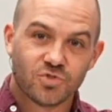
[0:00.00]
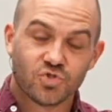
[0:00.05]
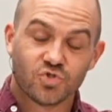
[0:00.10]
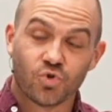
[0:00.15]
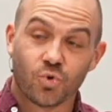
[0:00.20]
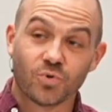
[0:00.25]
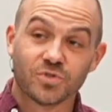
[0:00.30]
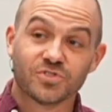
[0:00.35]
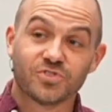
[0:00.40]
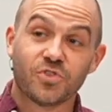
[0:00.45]

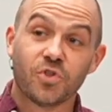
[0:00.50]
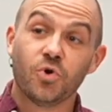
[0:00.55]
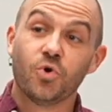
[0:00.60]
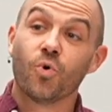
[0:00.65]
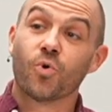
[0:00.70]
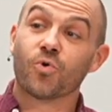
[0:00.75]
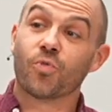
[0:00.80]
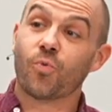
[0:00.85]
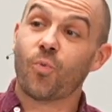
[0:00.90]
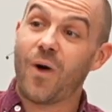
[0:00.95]
towards the
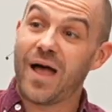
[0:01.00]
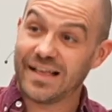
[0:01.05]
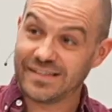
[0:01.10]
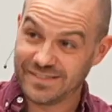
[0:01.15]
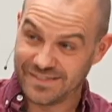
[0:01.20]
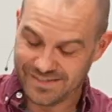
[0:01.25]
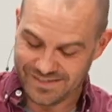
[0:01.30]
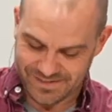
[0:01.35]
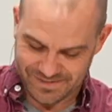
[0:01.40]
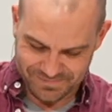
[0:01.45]

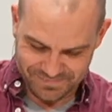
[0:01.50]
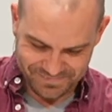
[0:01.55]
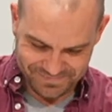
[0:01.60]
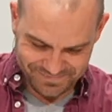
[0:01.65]
northwest.